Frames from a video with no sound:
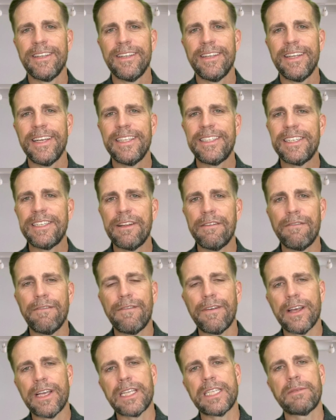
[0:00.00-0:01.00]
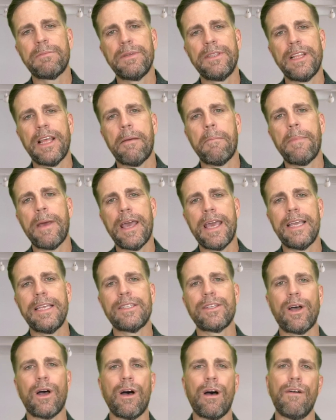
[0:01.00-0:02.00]
It's an investment that
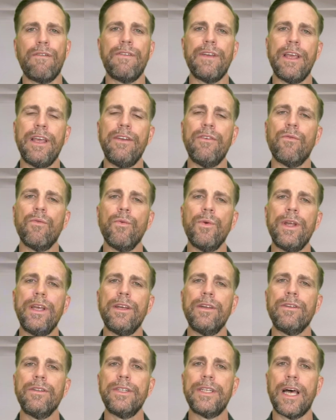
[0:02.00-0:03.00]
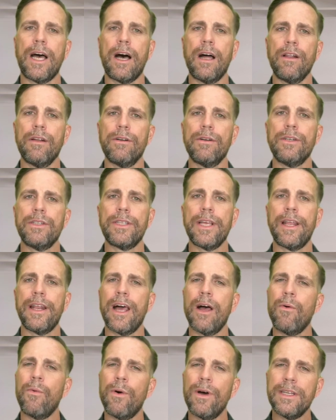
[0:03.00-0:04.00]
pays off in real dollars. And
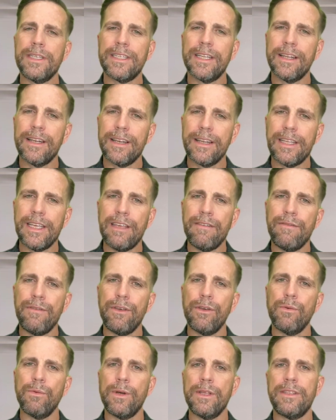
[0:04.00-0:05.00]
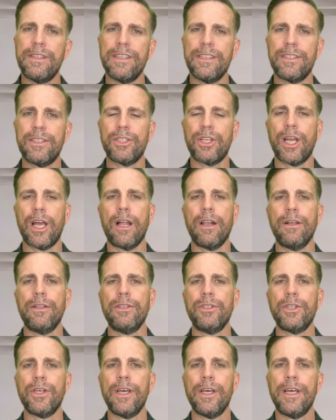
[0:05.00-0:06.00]
I want to leave you with this
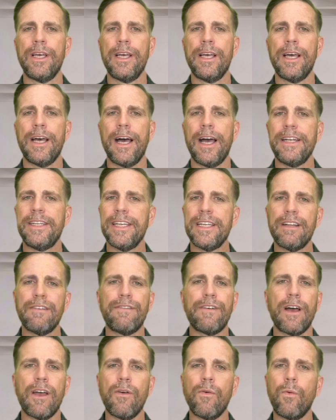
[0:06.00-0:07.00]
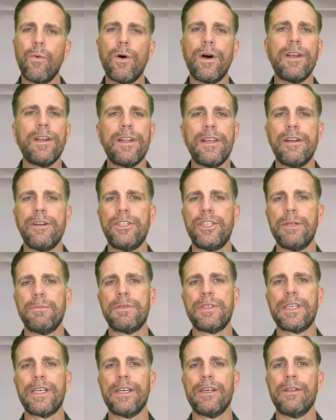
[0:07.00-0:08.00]
challenge. Identify one leadership
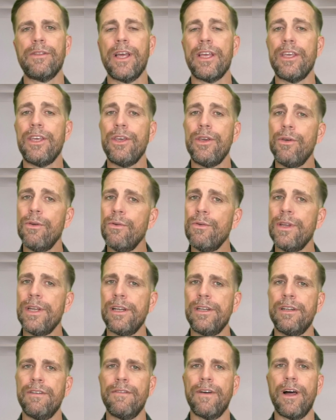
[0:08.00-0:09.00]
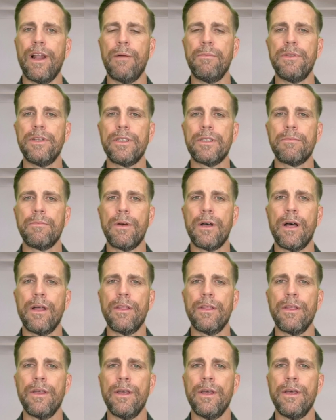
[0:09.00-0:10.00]
skill that you need to develop this month.